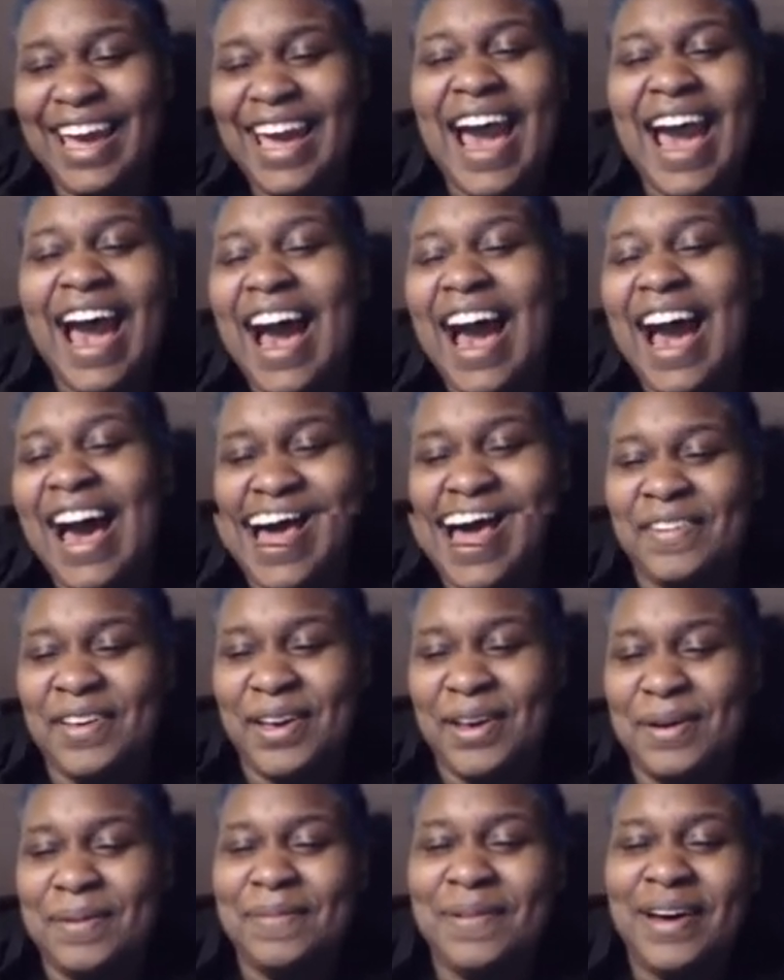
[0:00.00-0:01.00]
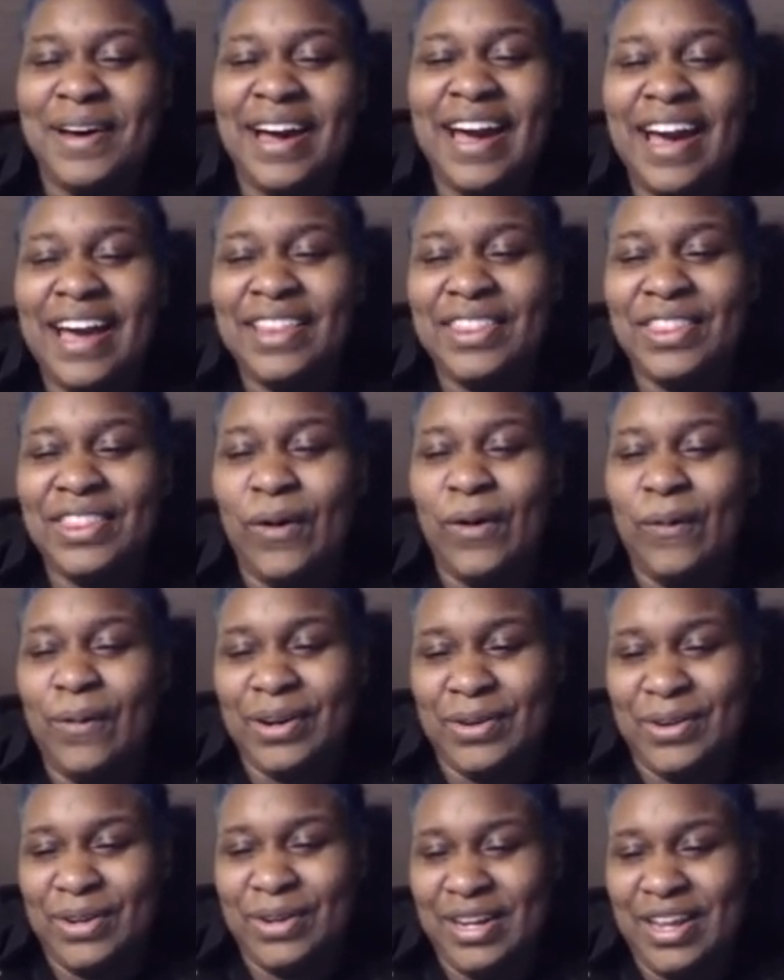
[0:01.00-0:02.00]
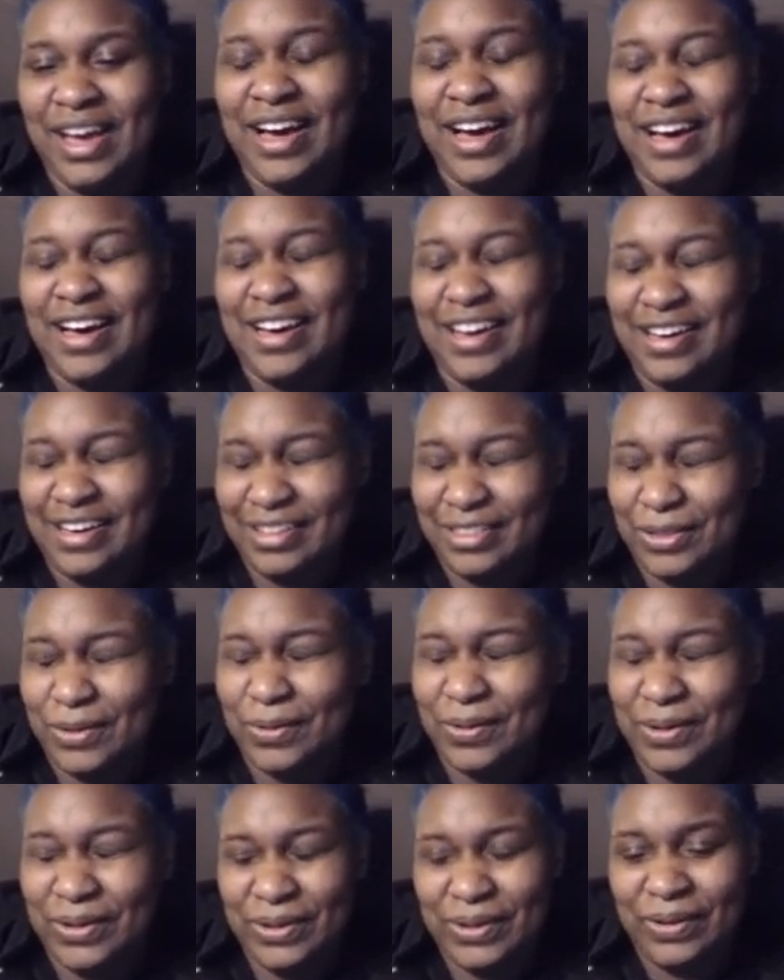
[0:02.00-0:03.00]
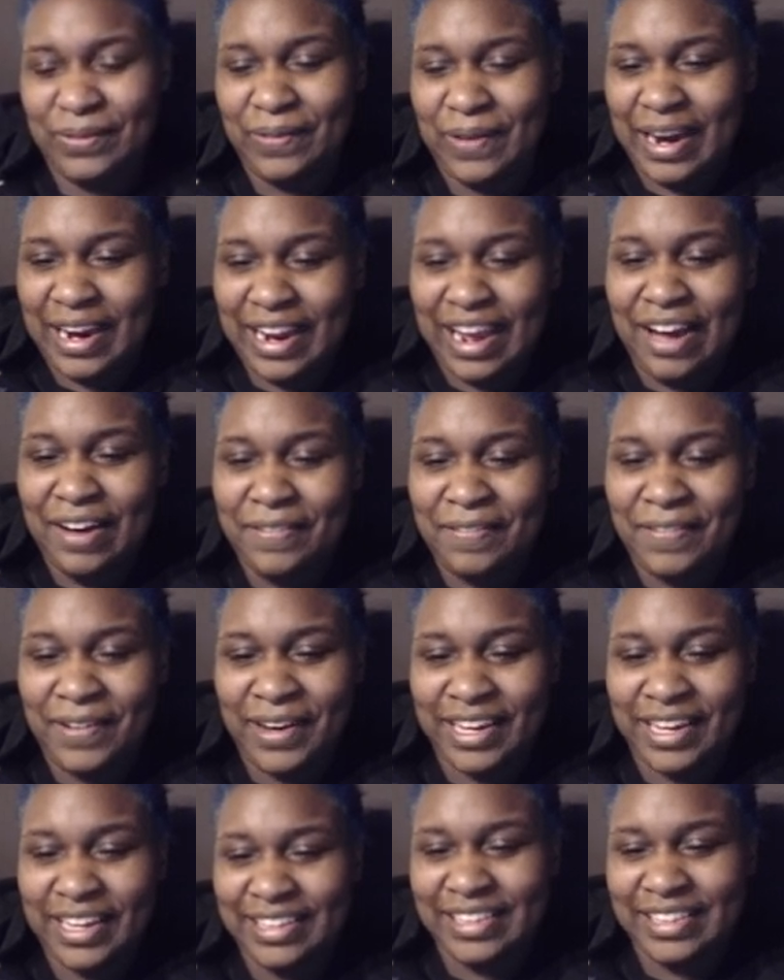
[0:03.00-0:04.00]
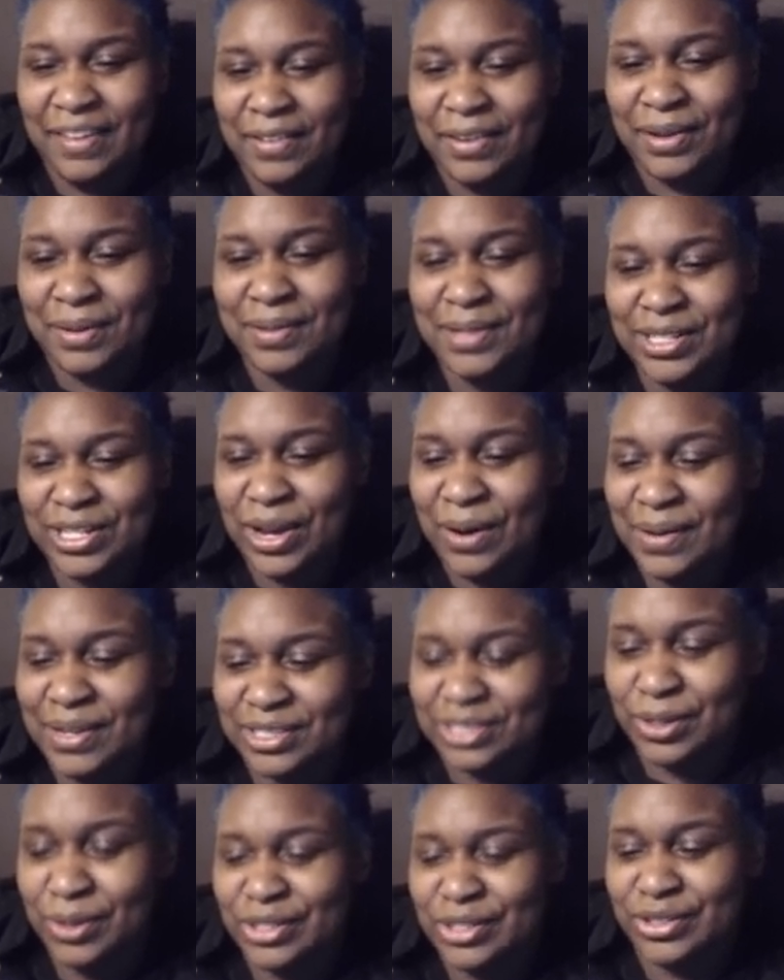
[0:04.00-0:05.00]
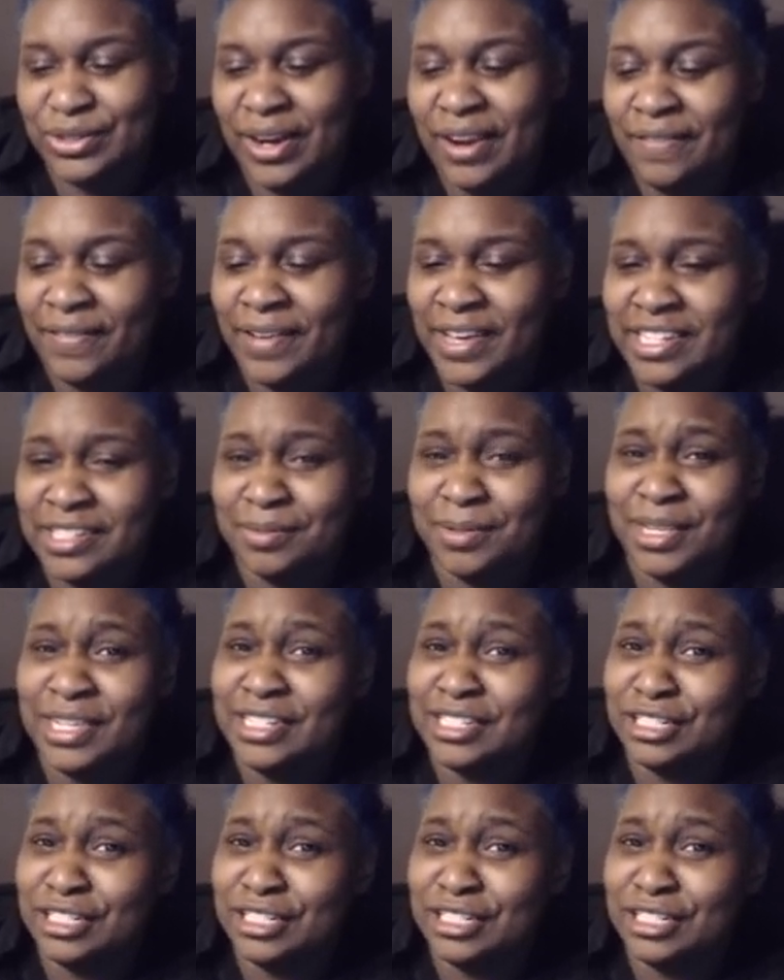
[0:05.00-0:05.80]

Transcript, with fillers: I love him. The one on the right. I fucking love him. He's always so straight faced, but he's the